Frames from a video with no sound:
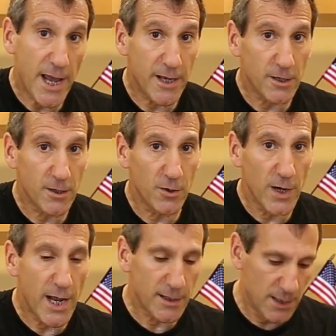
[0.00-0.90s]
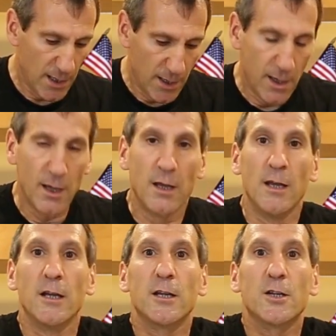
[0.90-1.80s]
head are correct,
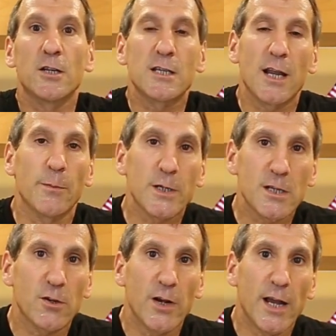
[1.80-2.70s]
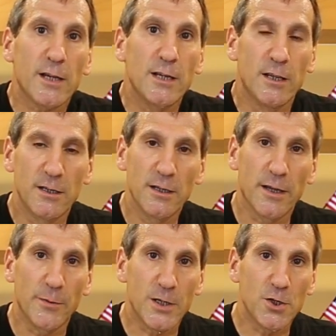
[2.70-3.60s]
your stomach's correct.
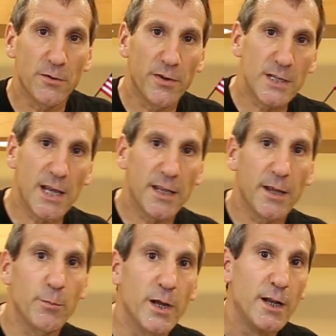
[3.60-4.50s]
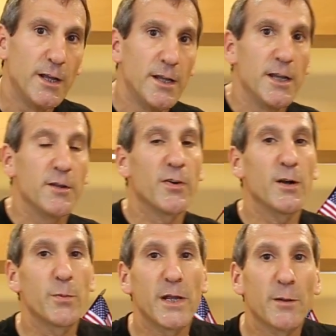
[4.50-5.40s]
I'm not sure if I said that, but if I
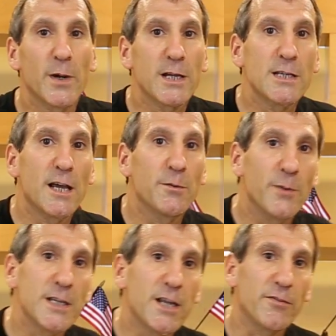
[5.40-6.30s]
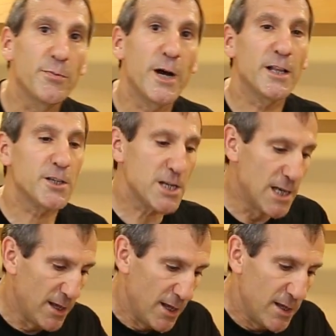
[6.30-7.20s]
repeated myself, apologies.
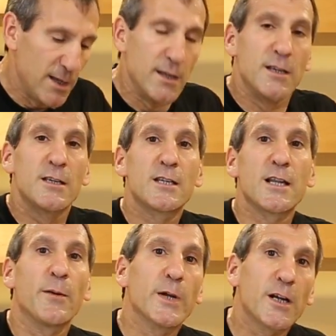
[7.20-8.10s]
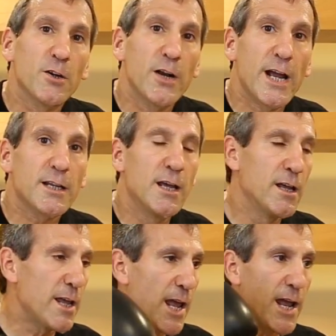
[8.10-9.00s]
Stomach correct,
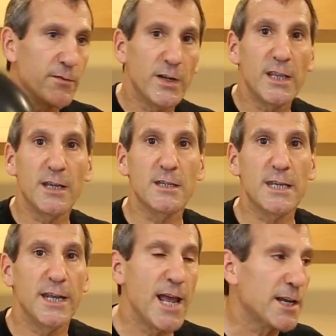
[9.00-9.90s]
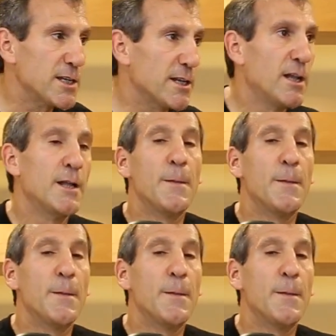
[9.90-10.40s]
everything is connected.